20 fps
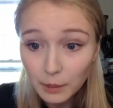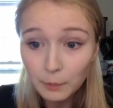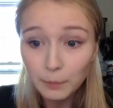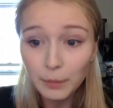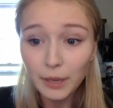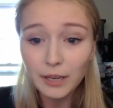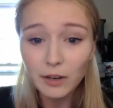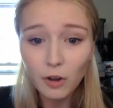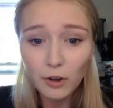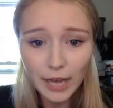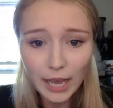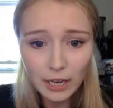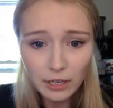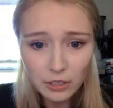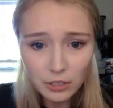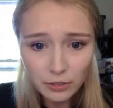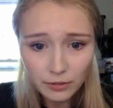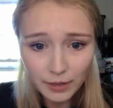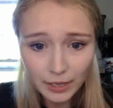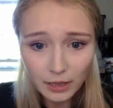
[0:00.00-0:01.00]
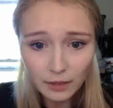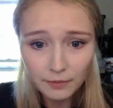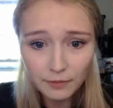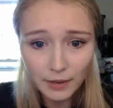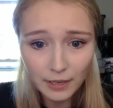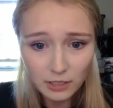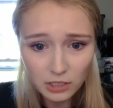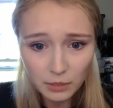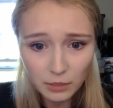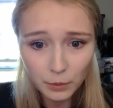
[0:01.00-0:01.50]
But on entering the
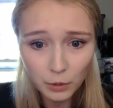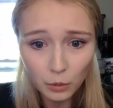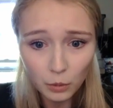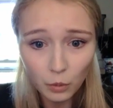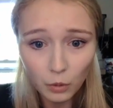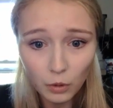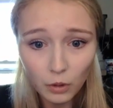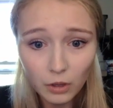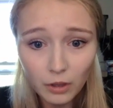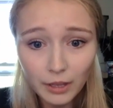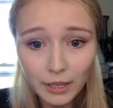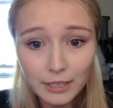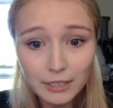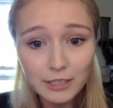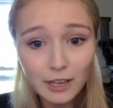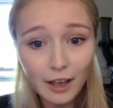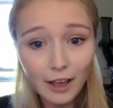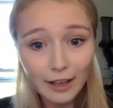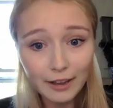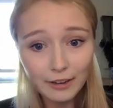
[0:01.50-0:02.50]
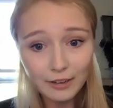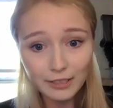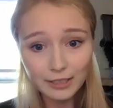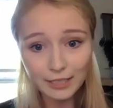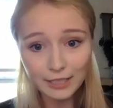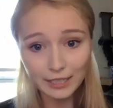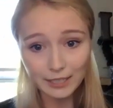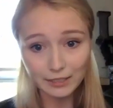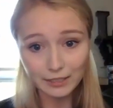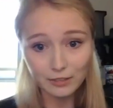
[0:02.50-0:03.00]
vestibule,
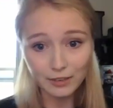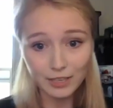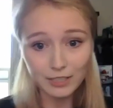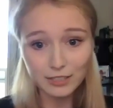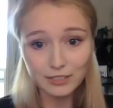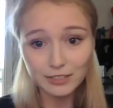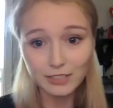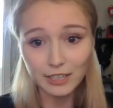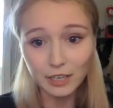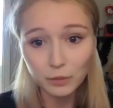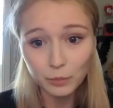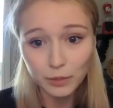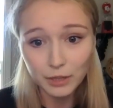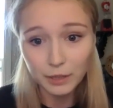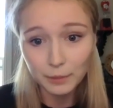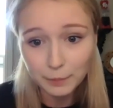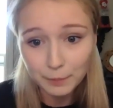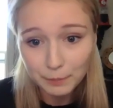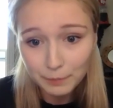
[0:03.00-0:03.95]
entirely encrusted with the